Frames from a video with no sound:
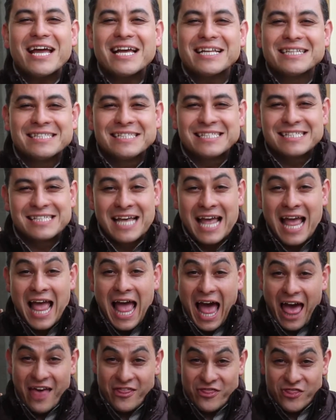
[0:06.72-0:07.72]
friends!
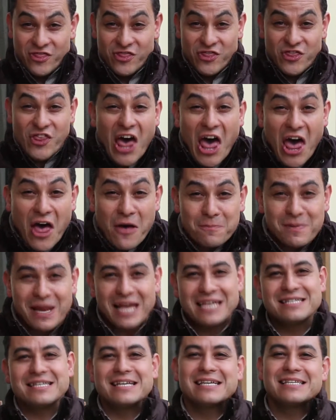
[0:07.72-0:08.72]
At The
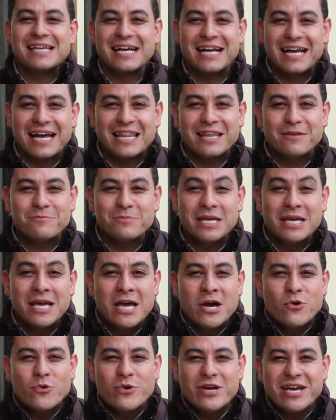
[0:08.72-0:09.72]
Plastics Academy,
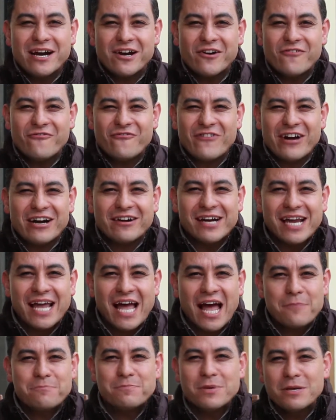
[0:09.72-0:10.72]
we are very
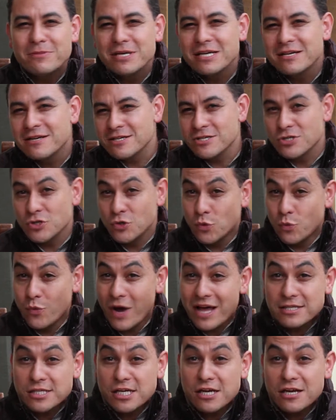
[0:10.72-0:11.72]
happy because you
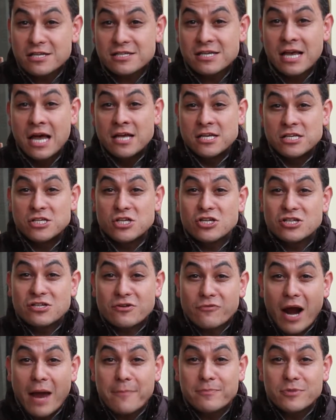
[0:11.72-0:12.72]
watch us,
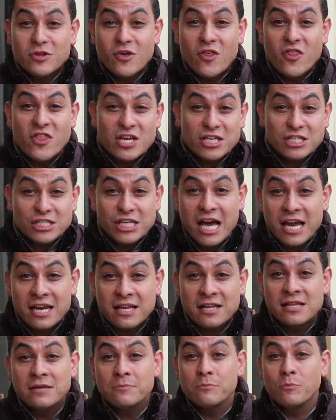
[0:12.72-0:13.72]
subscribe to the
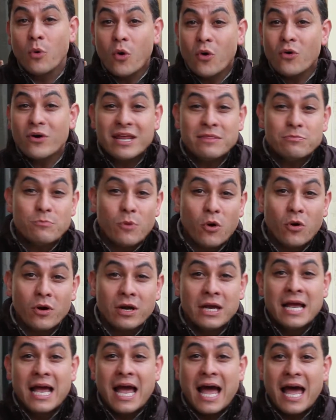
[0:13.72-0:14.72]
channel more and
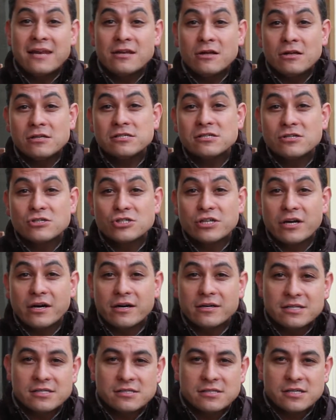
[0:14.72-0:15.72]
more, and also
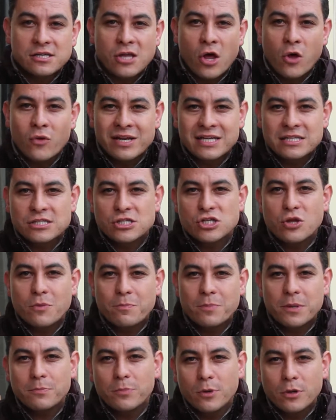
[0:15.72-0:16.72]
share this knowledge to
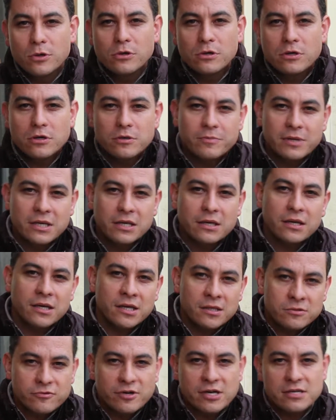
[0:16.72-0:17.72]
people who could be
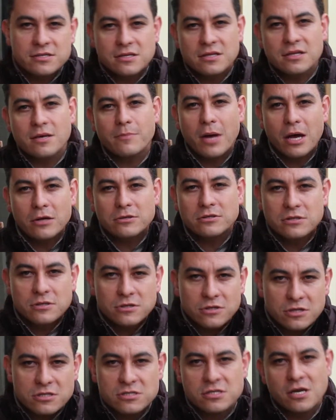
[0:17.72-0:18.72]
interested
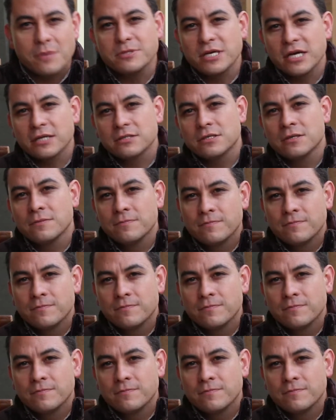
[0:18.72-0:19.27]
about the subject.